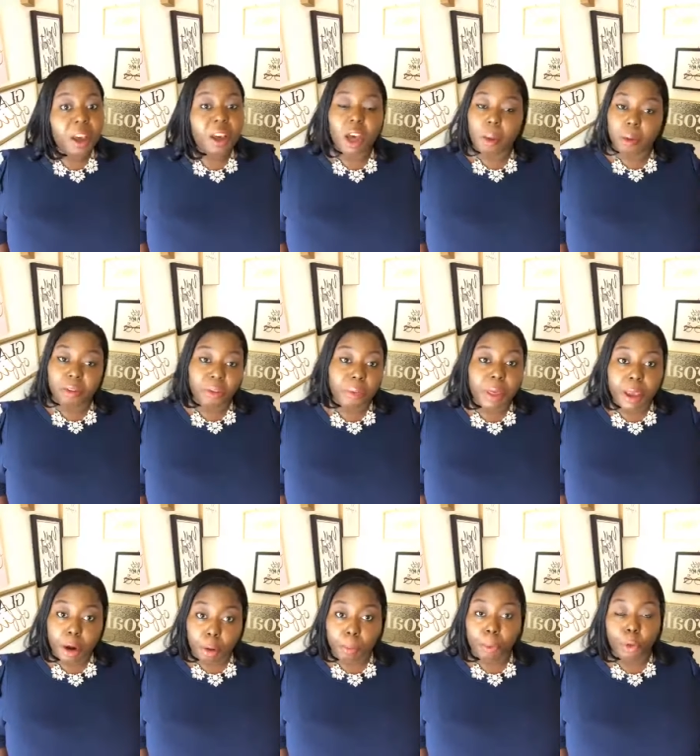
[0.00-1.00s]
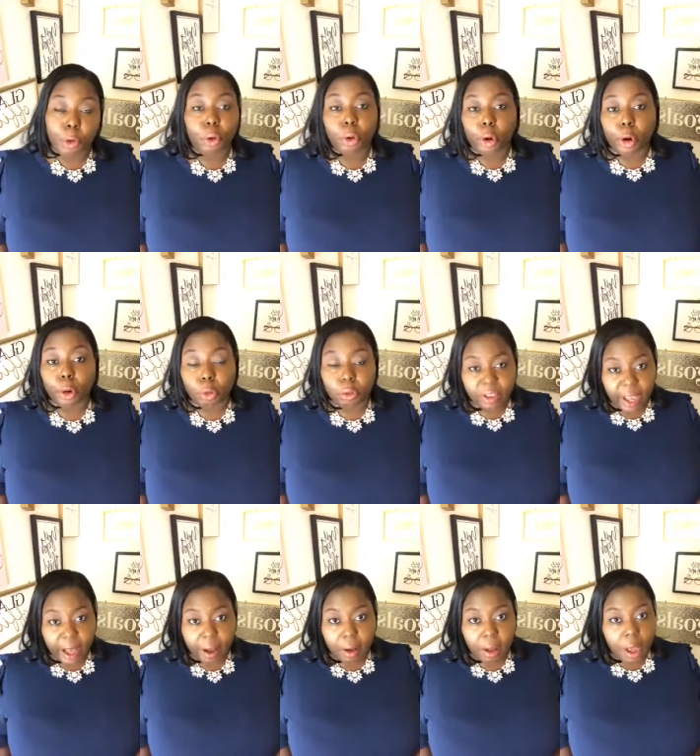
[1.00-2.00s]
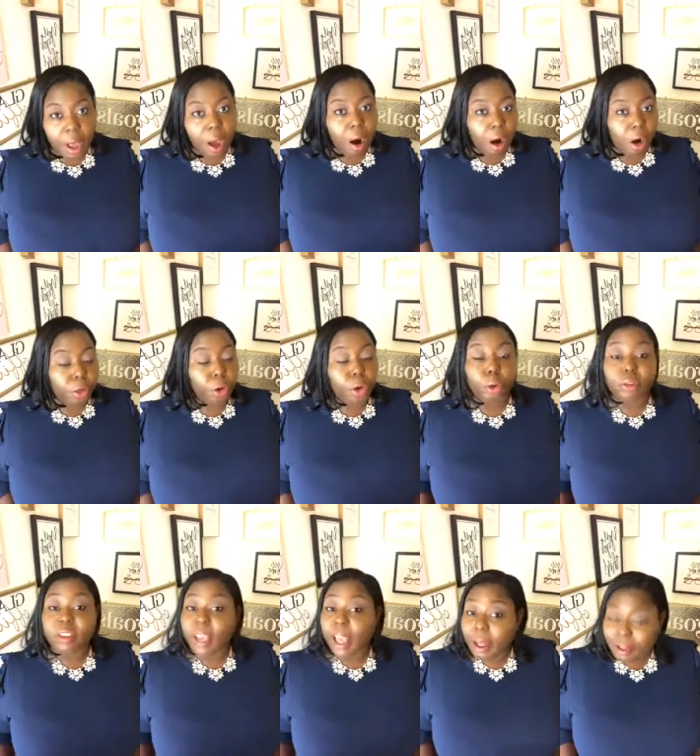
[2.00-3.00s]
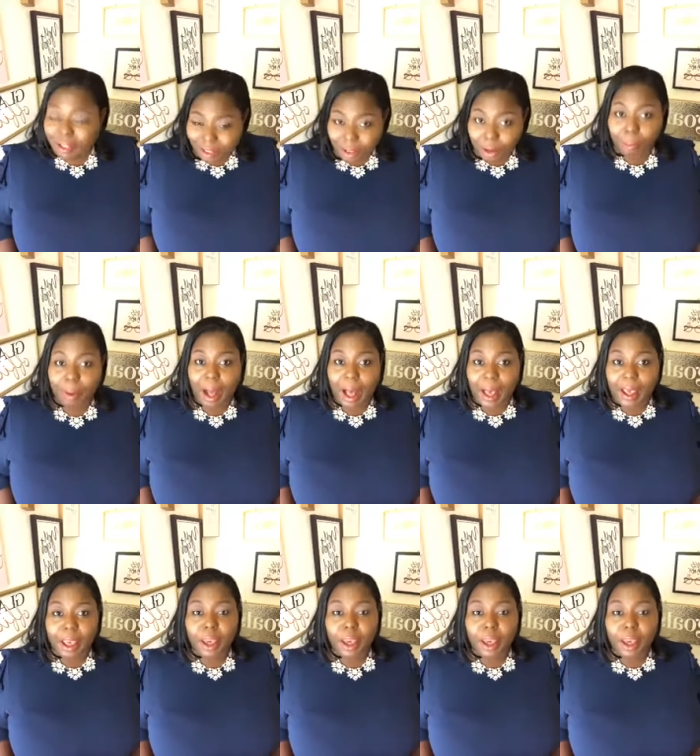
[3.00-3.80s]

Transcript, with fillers: coming from the airport or a hotel? Are there hotels nearby?